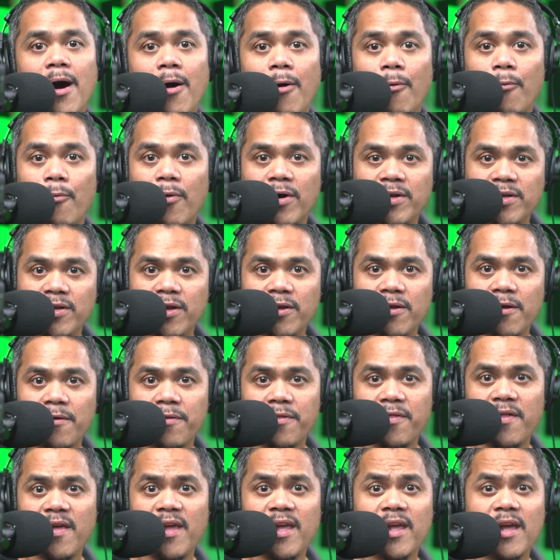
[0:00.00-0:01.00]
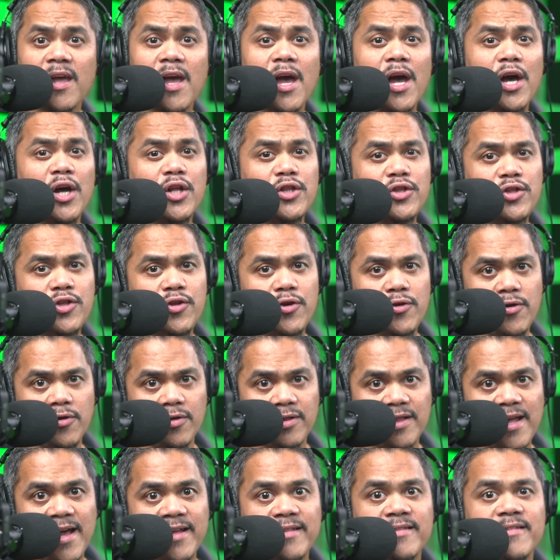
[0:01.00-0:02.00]
What do you think? Do you
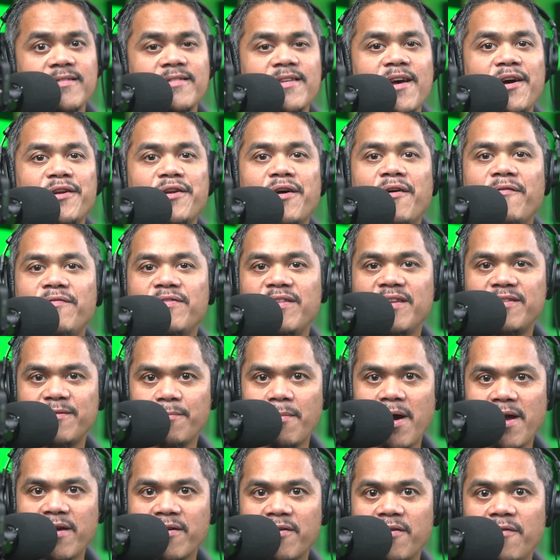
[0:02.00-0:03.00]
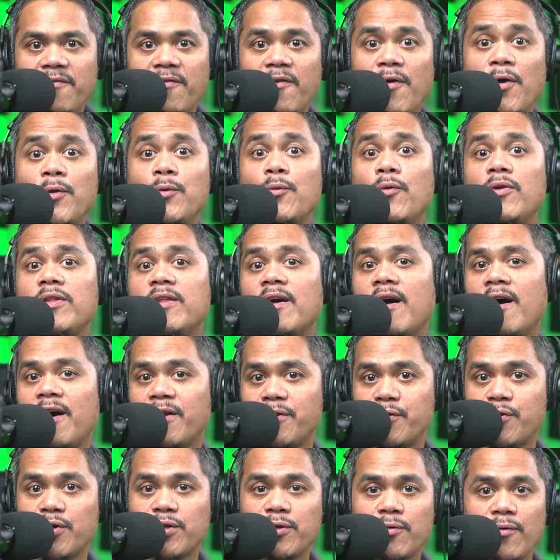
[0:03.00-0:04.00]
like the sound of this microphone with the
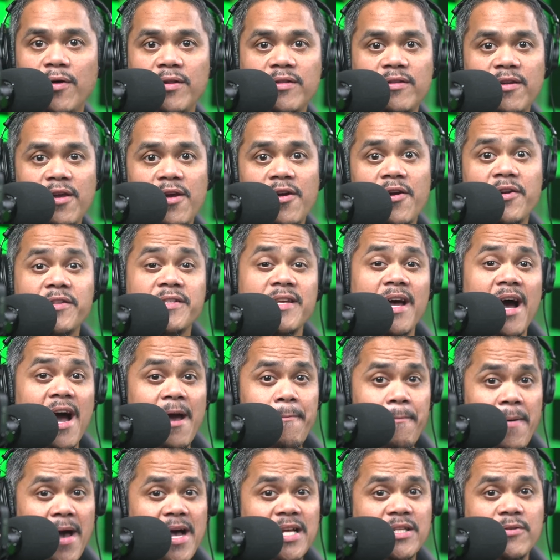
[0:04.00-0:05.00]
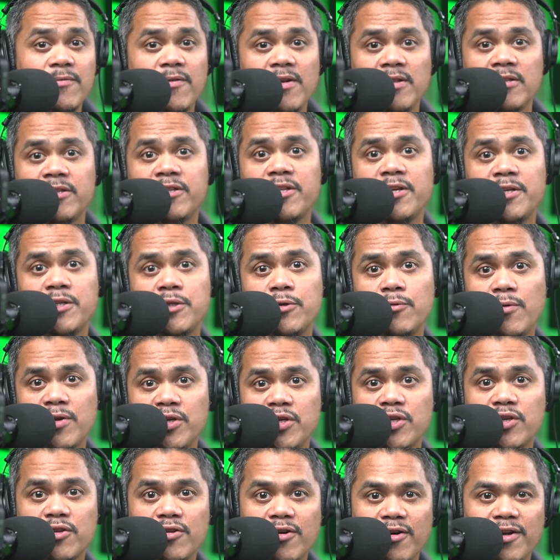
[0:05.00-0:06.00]
120 Hz high pass filter
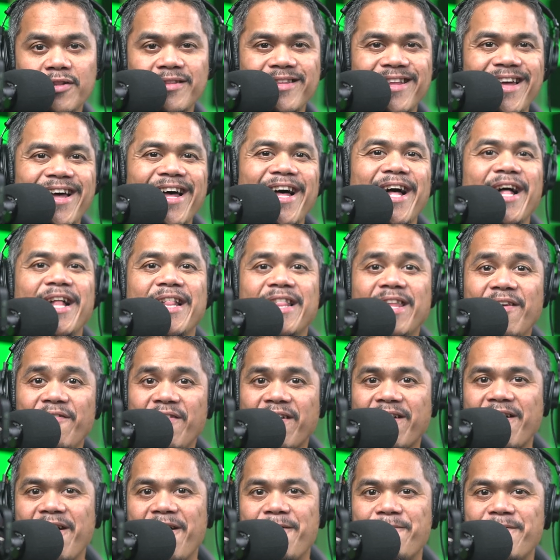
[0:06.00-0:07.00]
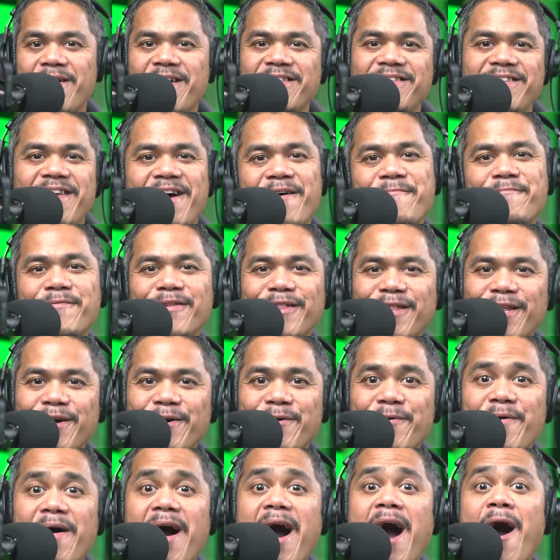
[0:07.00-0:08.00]
switched on? Leave a comment down
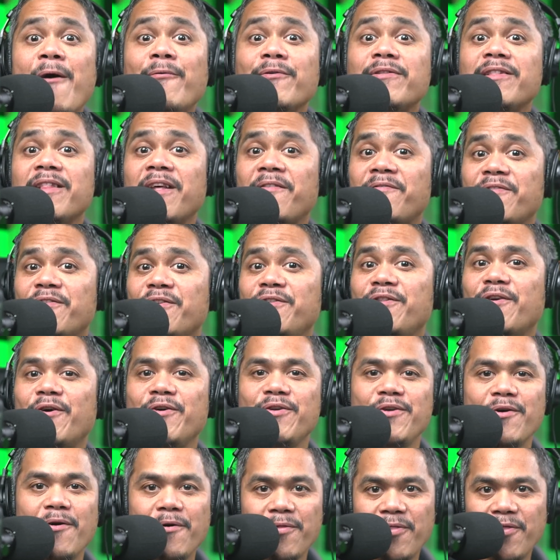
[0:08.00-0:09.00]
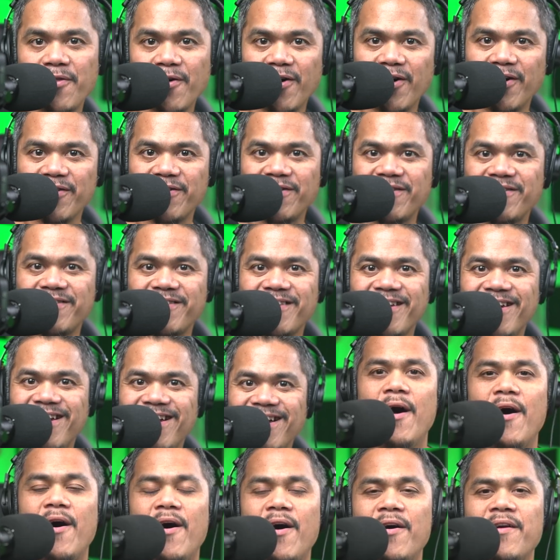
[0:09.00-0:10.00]
below. I would love to know your thoughts.
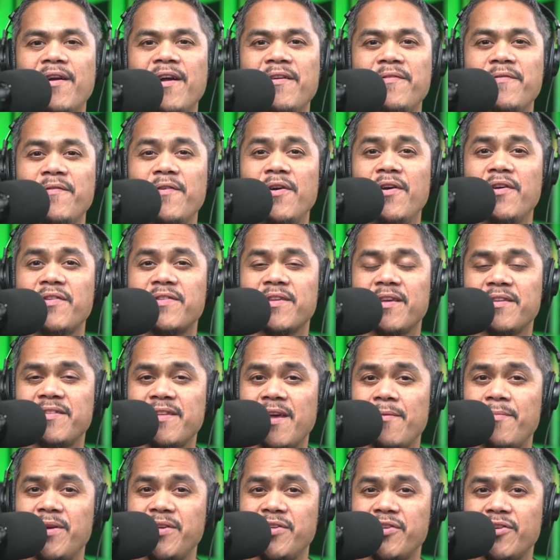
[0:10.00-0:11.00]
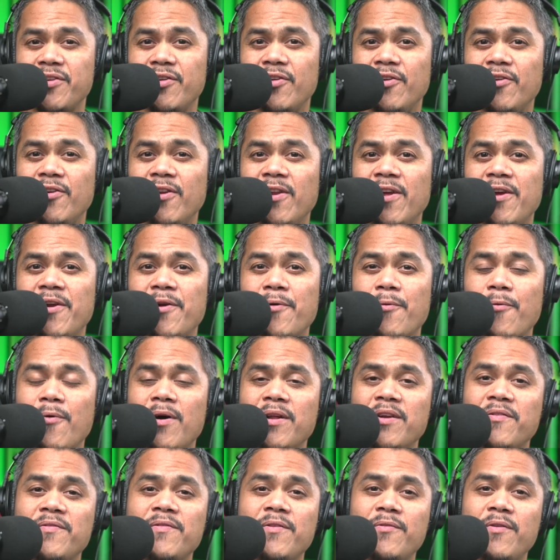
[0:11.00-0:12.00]
Alright folks, as I mentioned earlier, one
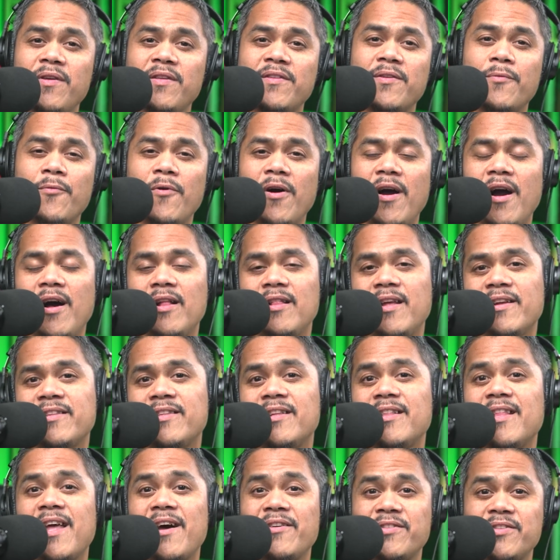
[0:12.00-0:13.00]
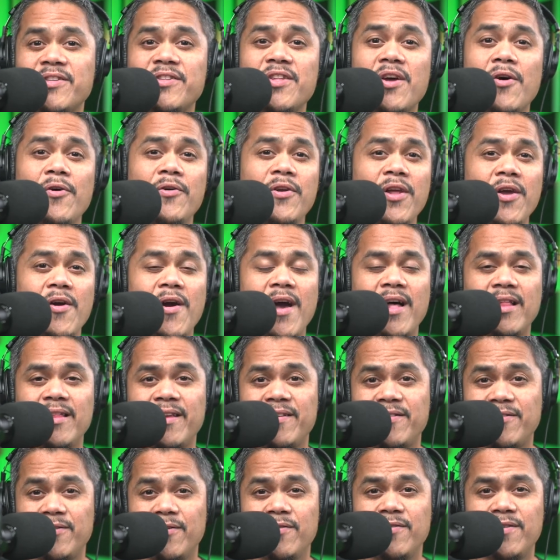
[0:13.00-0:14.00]
of the reasons why I like the Lauten Audio
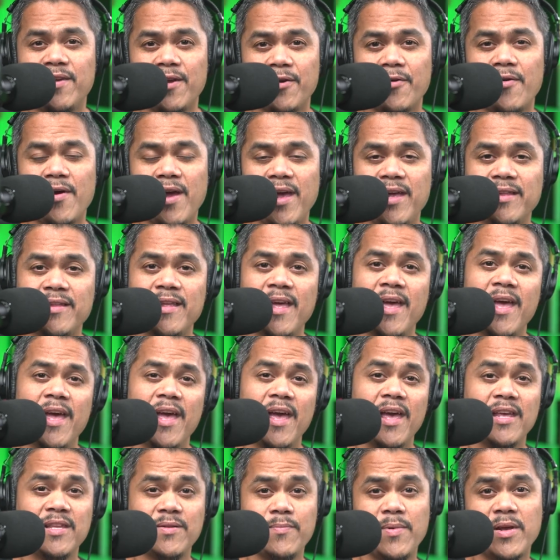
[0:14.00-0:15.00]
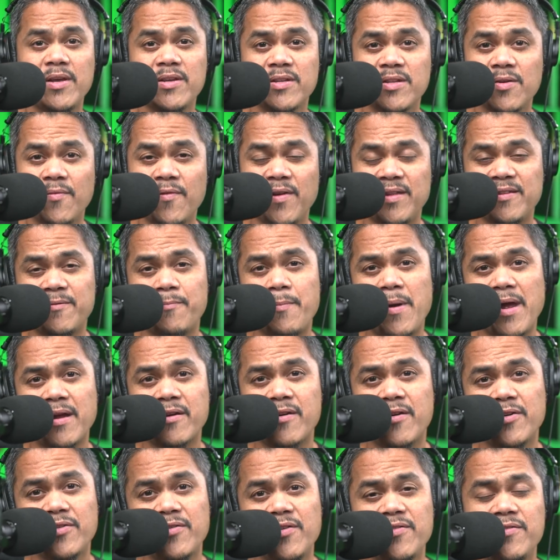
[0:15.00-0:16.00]
LS-208 is because of its
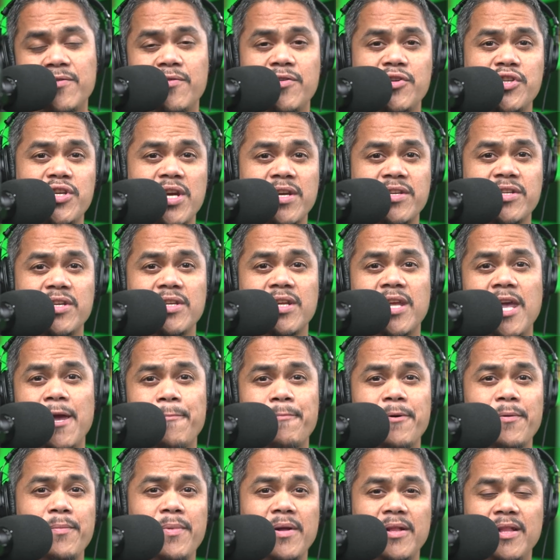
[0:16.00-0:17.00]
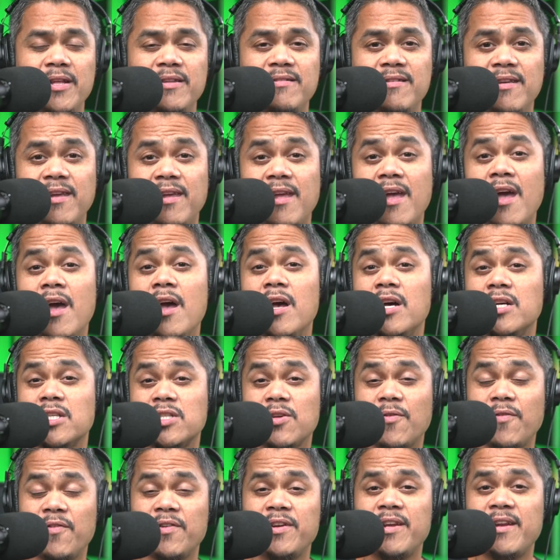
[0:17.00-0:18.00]
background noise rejection capability. So
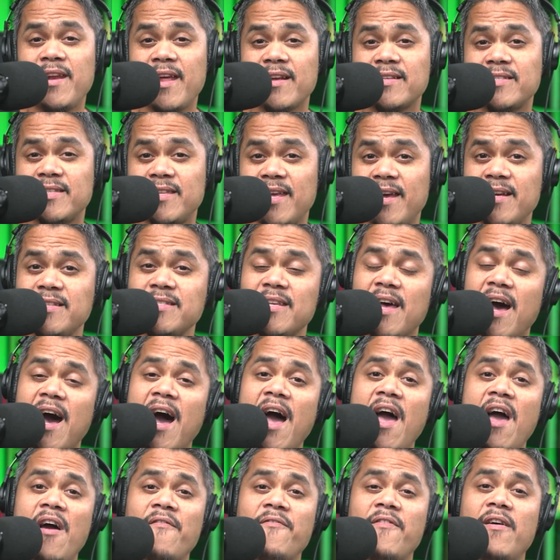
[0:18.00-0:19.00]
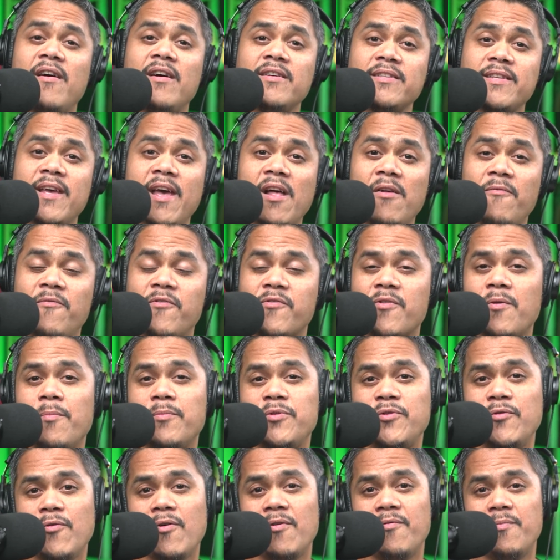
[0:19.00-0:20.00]
for the next test, I have asked help from
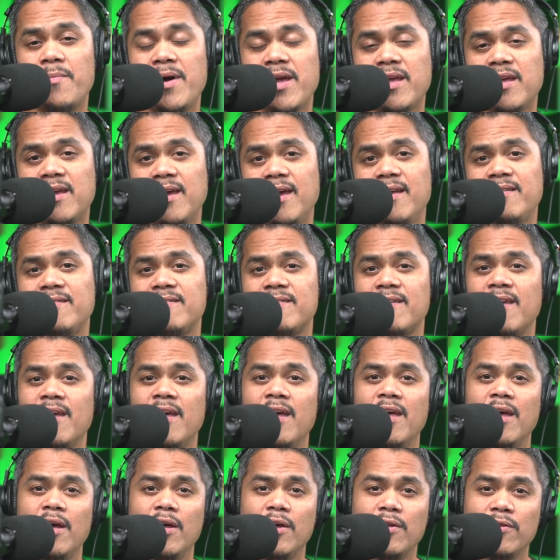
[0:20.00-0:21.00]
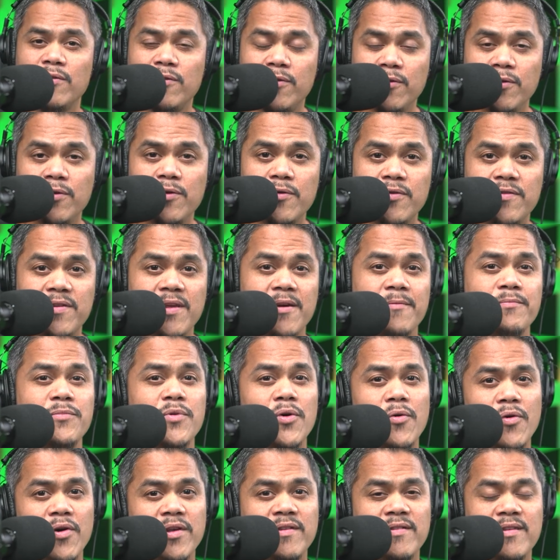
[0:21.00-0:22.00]
two of my kids to do some
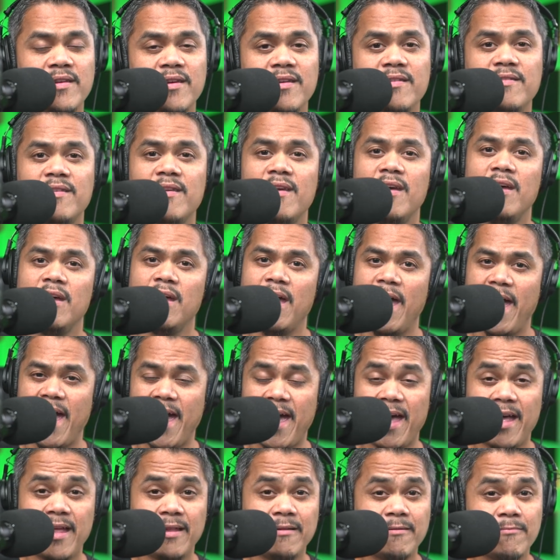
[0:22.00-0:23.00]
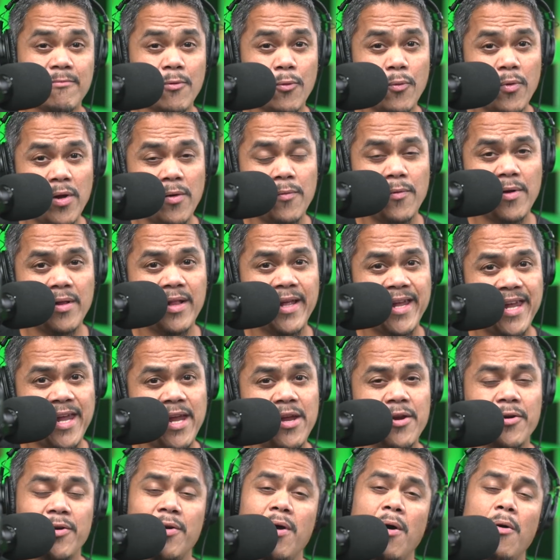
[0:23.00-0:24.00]
noises, and we will
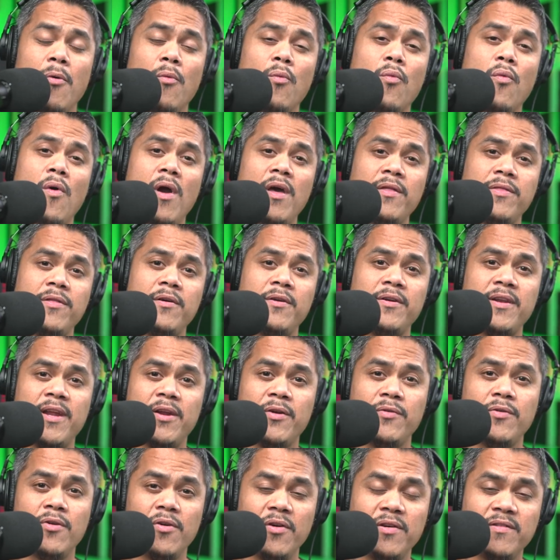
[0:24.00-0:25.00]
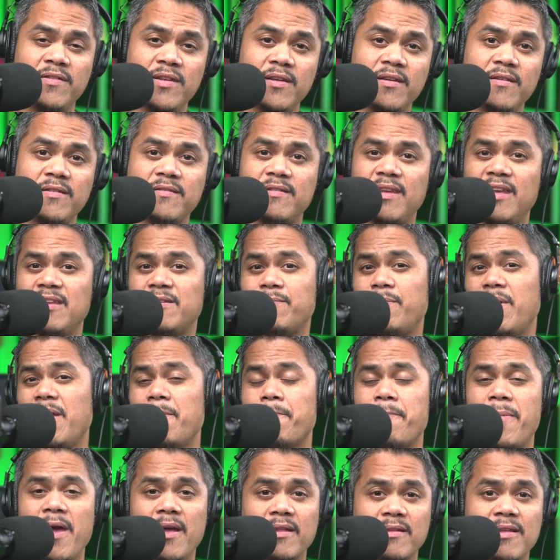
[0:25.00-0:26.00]
hear whether their noises is being
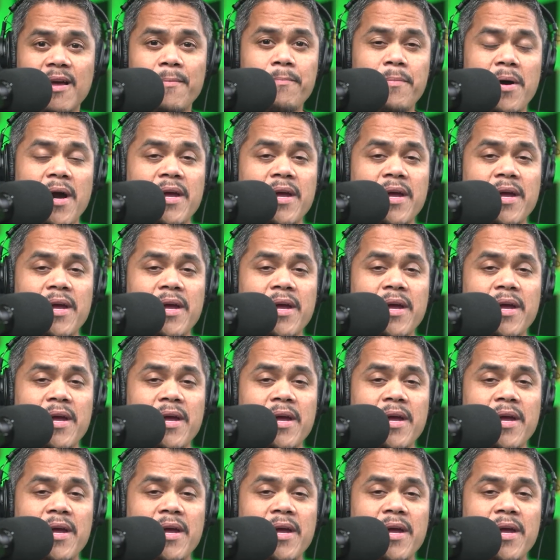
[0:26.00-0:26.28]
picked up by the